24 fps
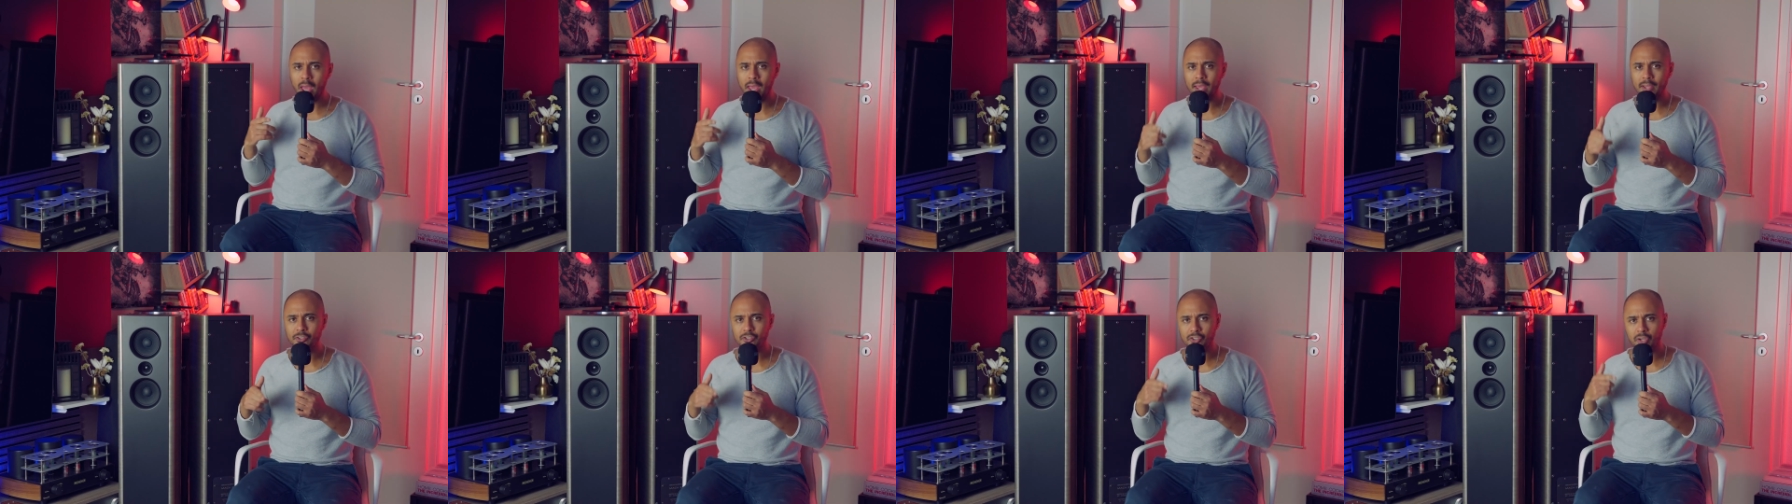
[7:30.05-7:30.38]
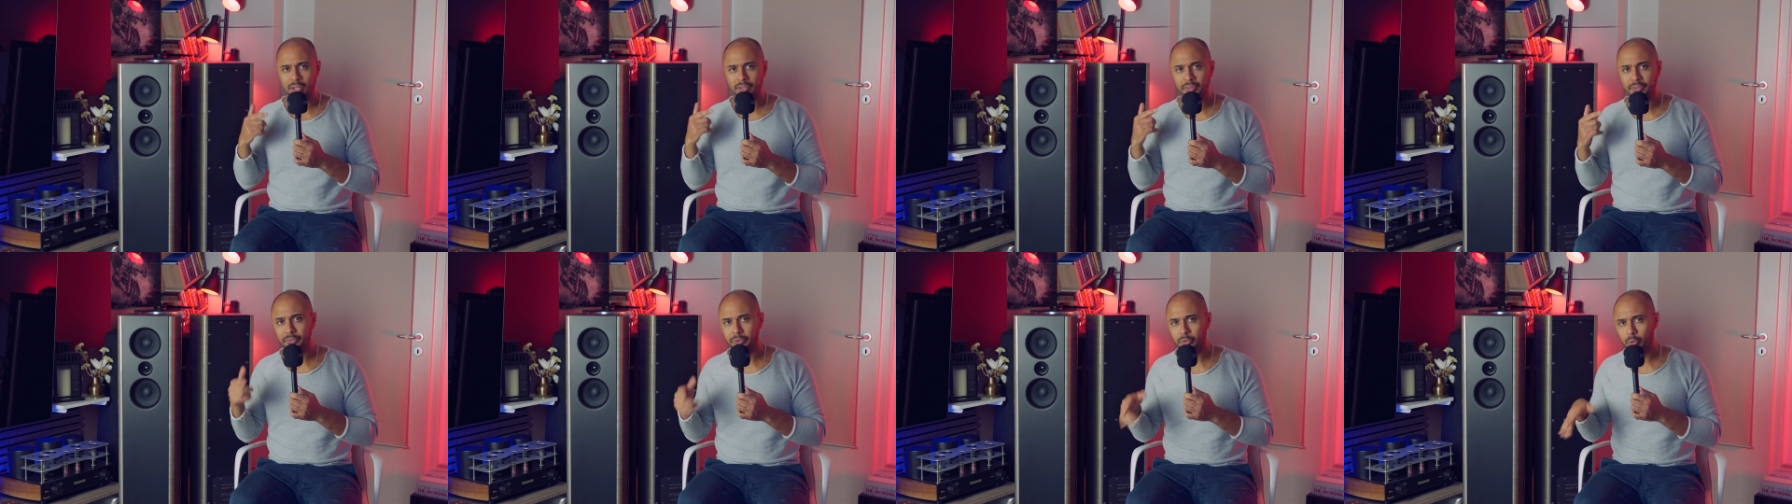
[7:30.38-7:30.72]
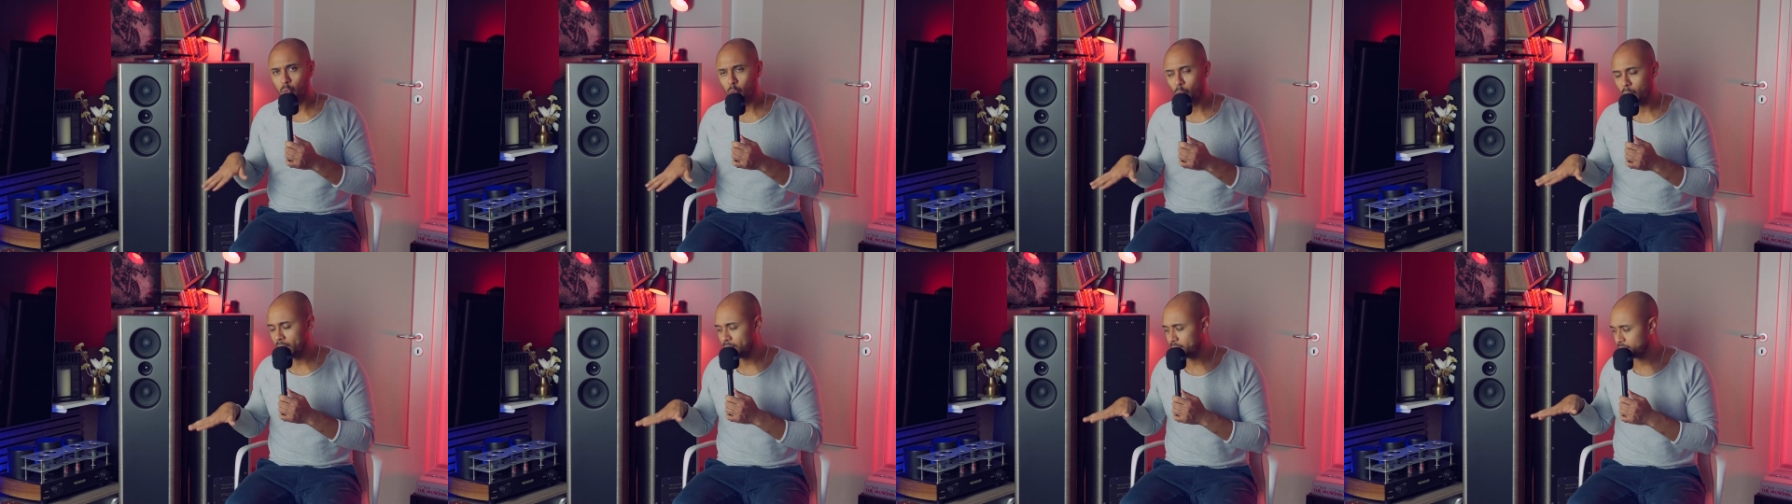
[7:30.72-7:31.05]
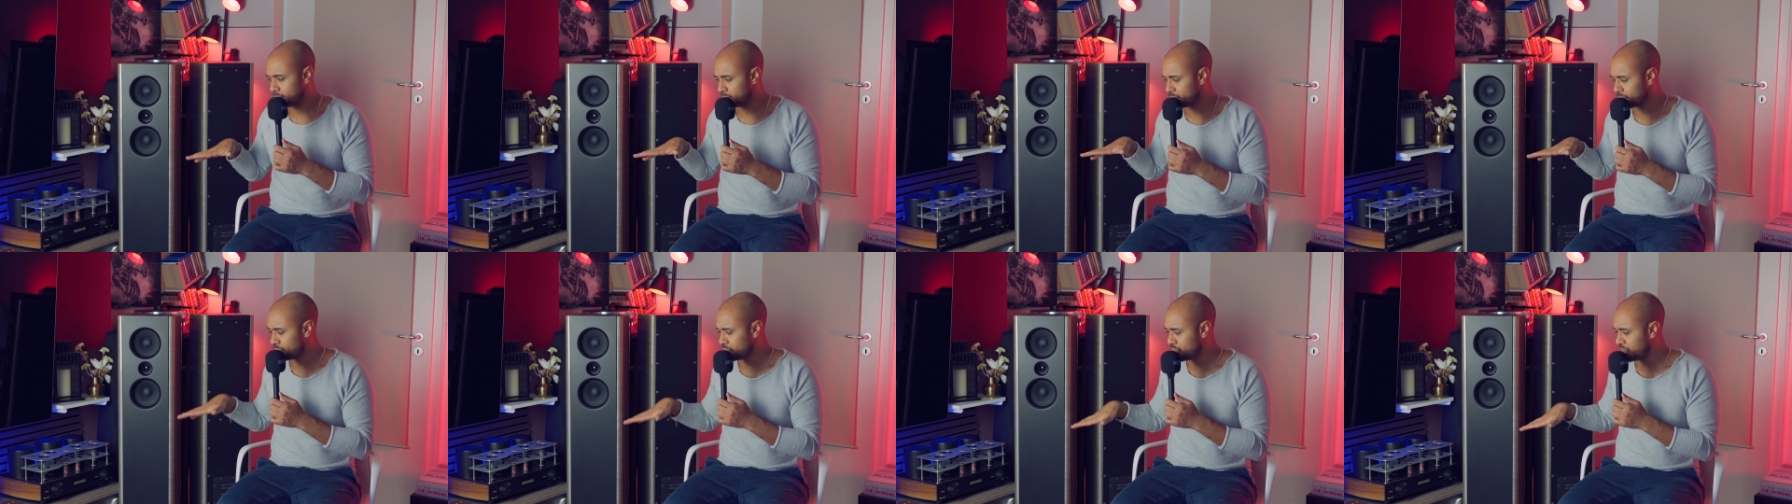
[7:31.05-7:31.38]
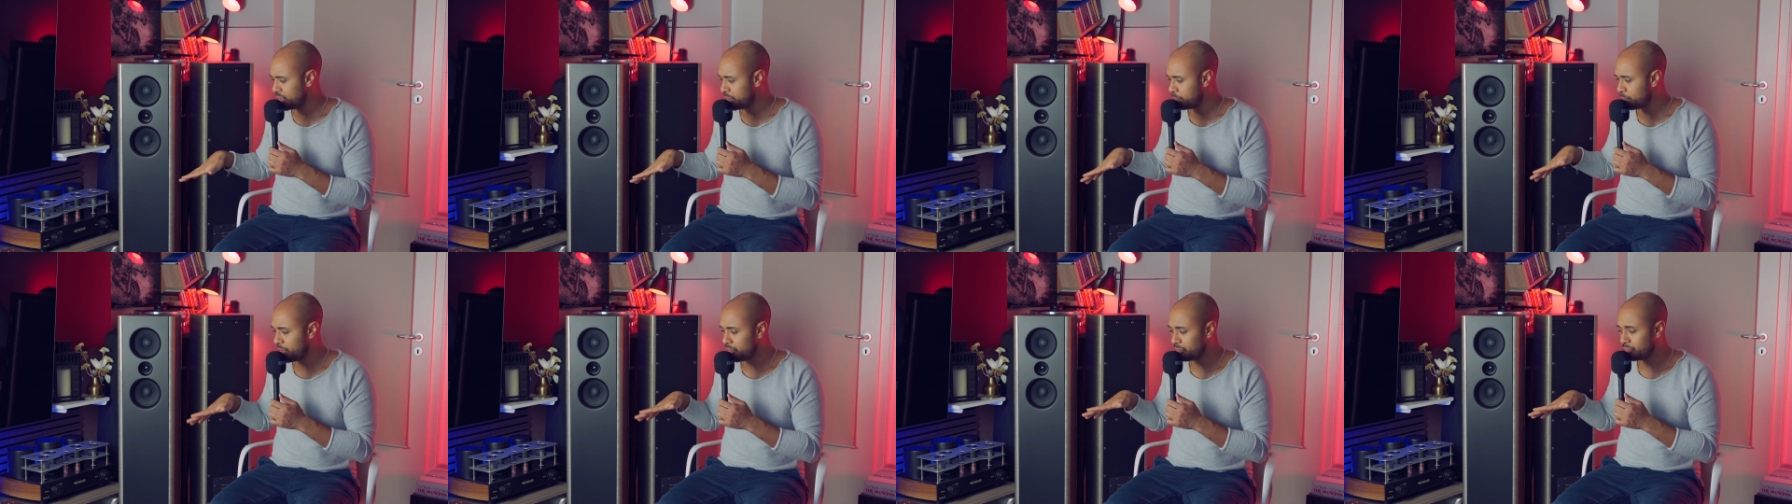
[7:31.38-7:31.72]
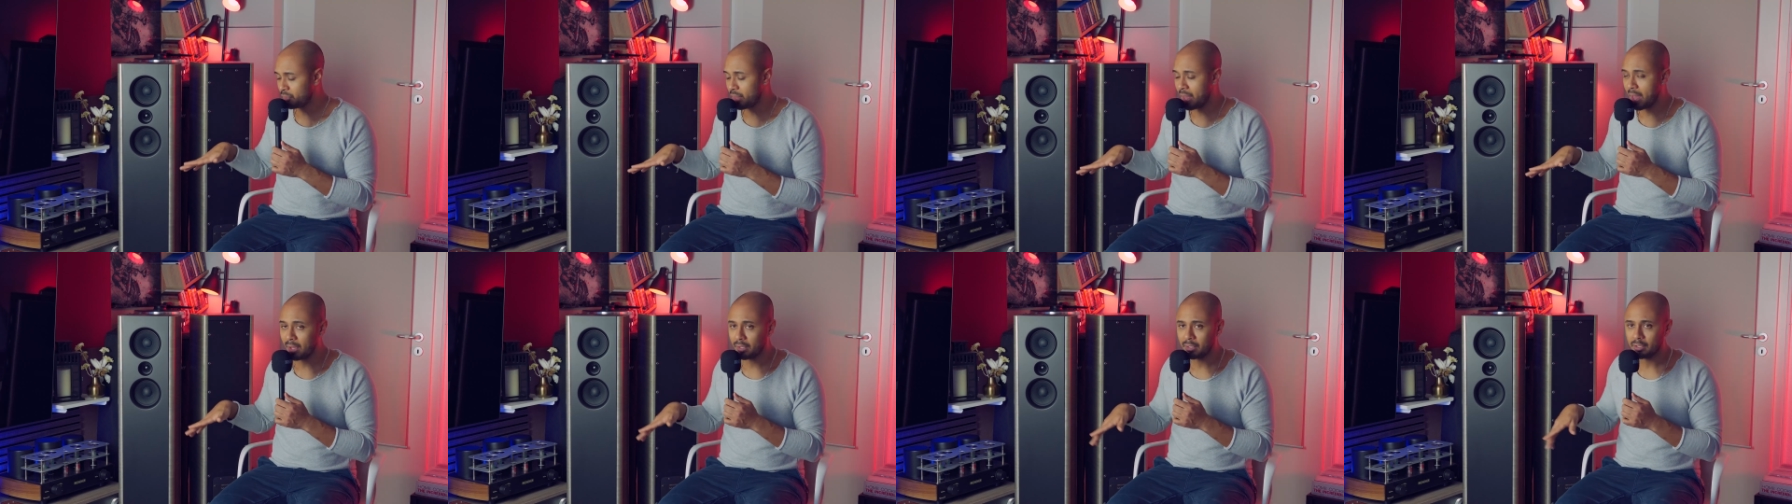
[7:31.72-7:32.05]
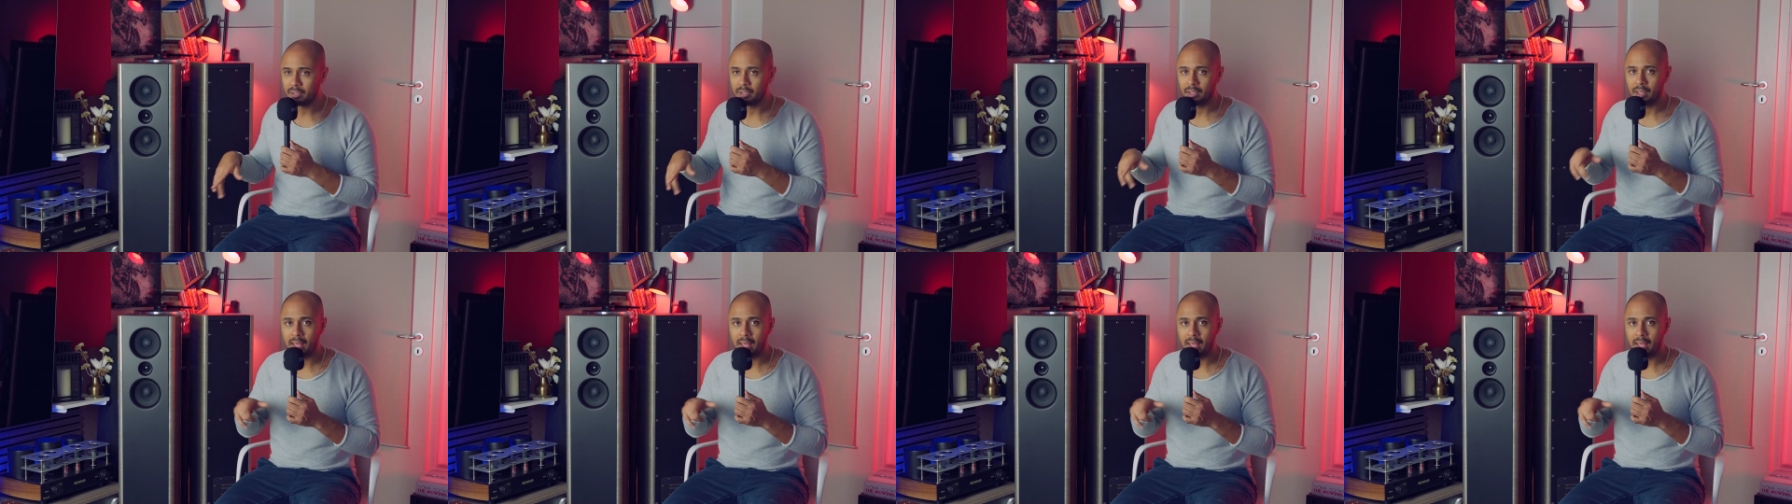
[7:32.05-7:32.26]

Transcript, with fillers: H and Q as streamer DAC,